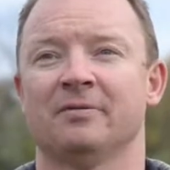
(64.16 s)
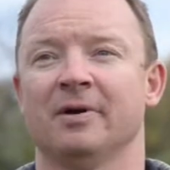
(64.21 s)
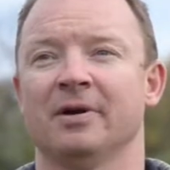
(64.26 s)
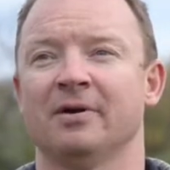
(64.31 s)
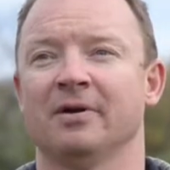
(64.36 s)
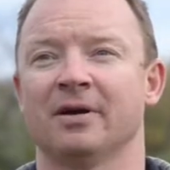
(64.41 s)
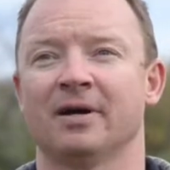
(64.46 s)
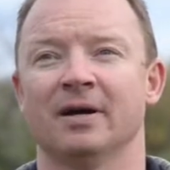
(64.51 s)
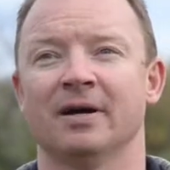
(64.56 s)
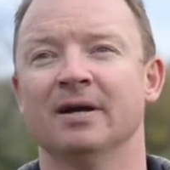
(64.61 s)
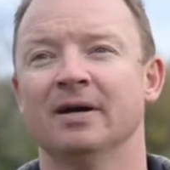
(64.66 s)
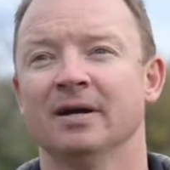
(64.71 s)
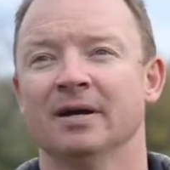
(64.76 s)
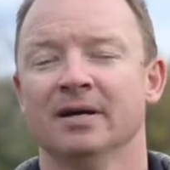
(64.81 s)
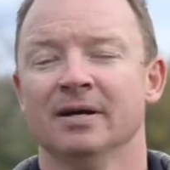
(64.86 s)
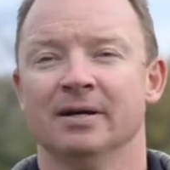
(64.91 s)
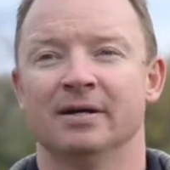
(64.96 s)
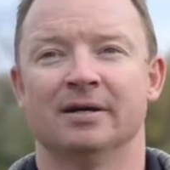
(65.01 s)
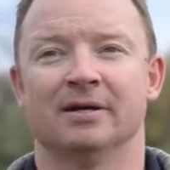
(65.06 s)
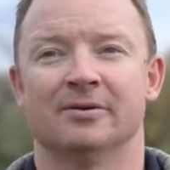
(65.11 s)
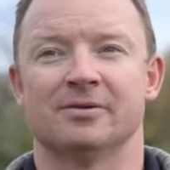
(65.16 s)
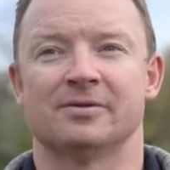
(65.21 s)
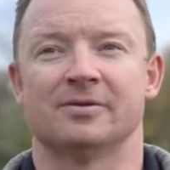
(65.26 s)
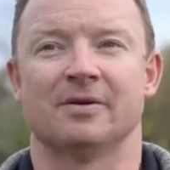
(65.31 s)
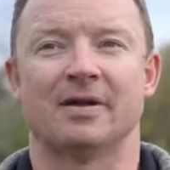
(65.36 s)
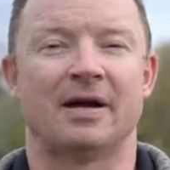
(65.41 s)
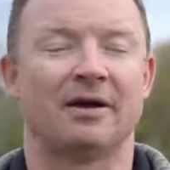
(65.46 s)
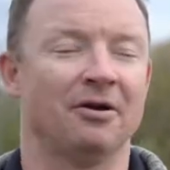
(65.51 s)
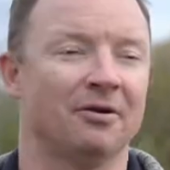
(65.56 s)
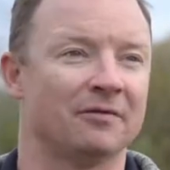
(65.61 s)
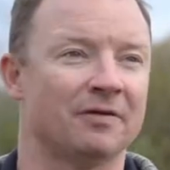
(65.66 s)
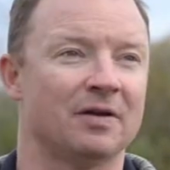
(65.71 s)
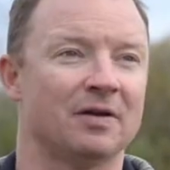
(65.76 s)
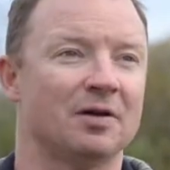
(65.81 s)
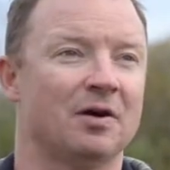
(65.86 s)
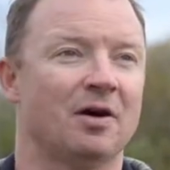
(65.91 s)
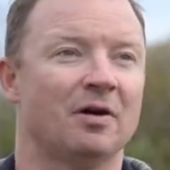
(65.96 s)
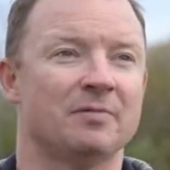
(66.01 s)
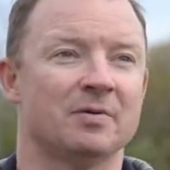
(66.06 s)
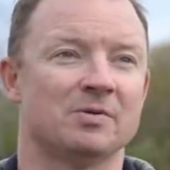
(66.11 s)
America. You know, so that off the
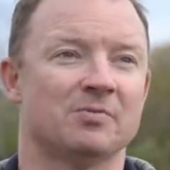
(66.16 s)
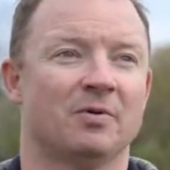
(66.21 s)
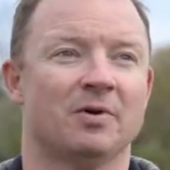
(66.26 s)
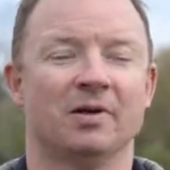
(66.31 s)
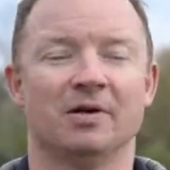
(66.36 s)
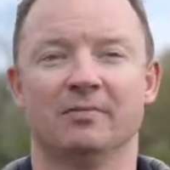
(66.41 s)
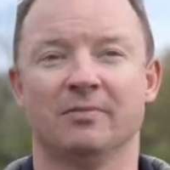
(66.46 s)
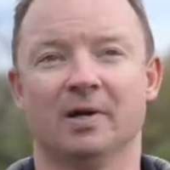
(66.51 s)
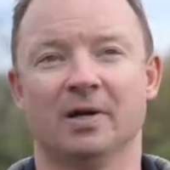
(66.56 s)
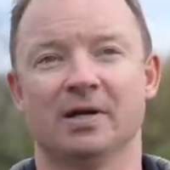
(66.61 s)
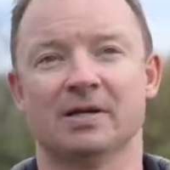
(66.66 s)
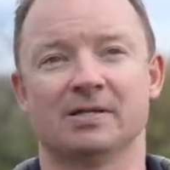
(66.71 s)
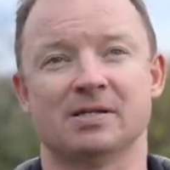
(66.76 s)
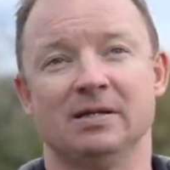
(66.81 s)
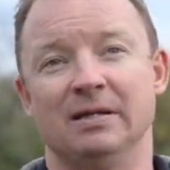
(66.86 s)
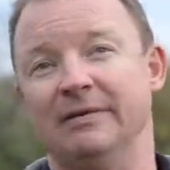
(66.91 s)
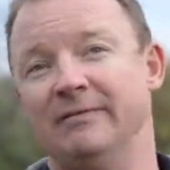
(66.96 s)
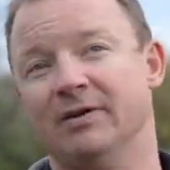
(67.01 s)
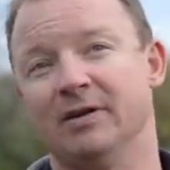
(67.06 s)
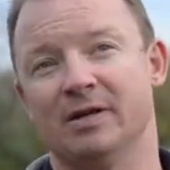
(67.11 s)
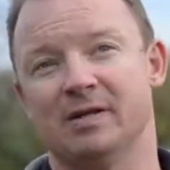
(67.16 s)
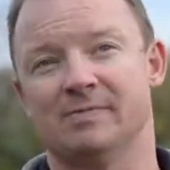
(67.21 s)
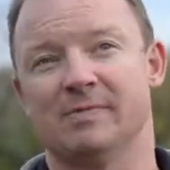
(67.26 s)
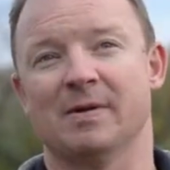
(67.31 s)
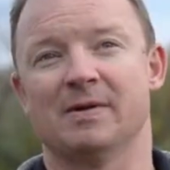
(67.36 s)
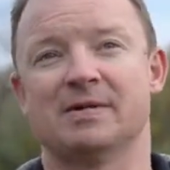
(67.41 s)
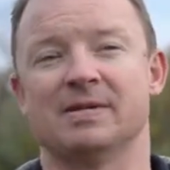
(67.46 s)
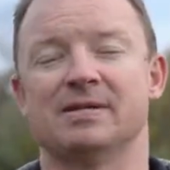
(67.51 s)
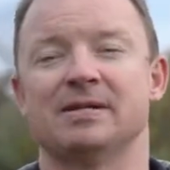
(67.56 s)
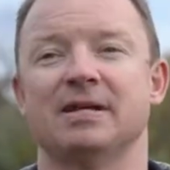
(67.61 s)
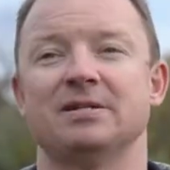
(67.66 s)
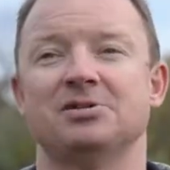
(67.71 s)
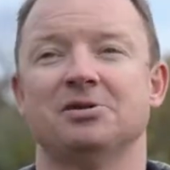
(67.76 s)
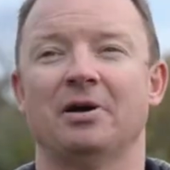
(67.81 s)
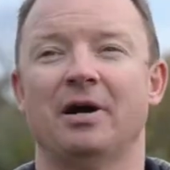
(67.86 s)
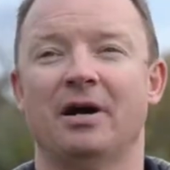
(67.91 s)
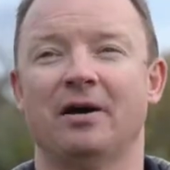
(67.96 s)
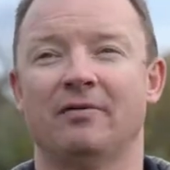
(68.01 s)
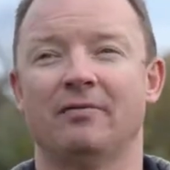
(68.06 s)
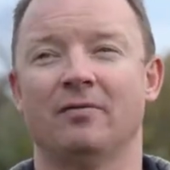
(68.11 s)
top is one of your biggest living expenses that you
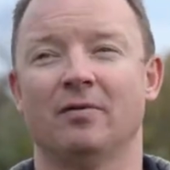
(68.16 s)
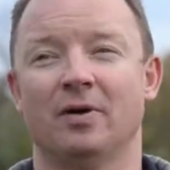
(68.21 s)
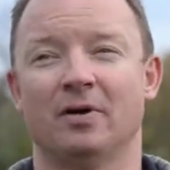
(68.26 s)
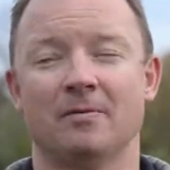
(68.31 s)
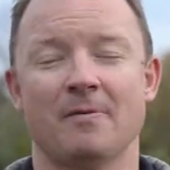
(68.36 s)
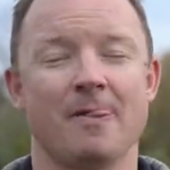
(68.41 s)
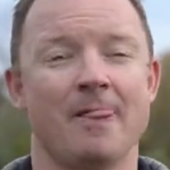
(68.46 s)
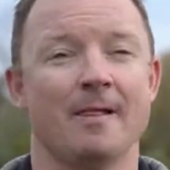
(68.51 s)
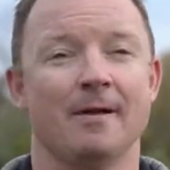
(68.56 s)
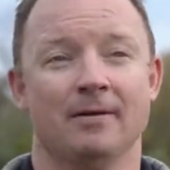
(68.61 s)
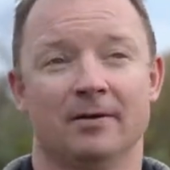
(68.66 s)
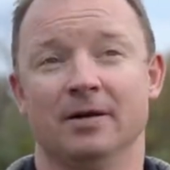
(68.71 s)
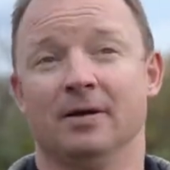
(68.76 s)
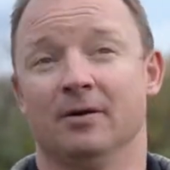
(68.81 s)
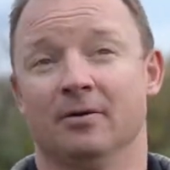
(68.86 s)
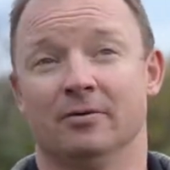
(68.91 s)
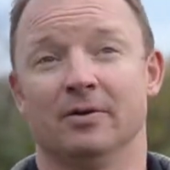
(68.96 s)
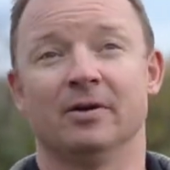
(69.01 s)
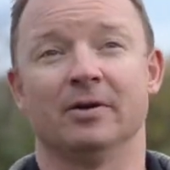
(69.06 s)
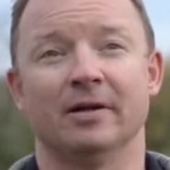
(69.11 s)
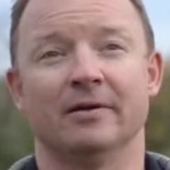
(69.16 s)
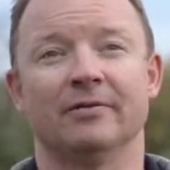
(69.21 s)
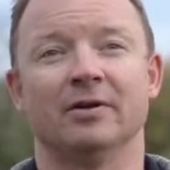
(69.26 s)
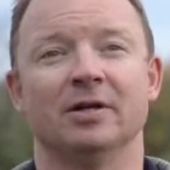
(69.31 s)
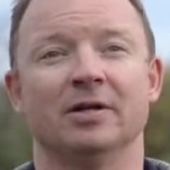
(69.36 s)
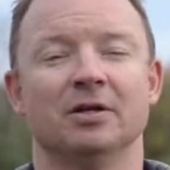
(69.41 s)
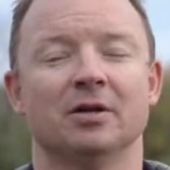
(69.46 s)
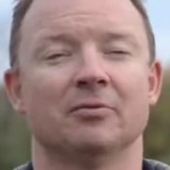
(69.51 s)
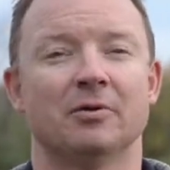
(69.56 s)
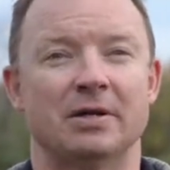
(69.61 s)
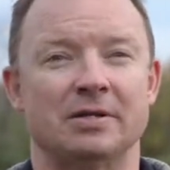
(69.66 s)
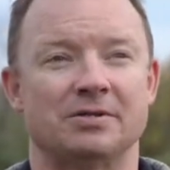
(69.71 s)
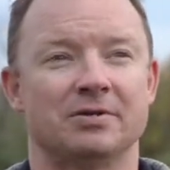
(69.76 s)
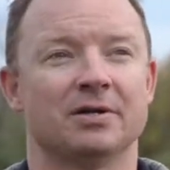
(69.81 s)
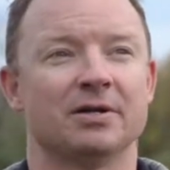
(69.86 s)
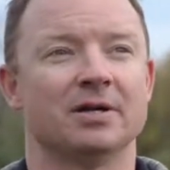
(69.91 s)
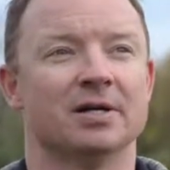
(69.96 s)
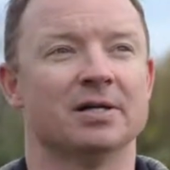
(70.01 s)
have when you know you're living in your Western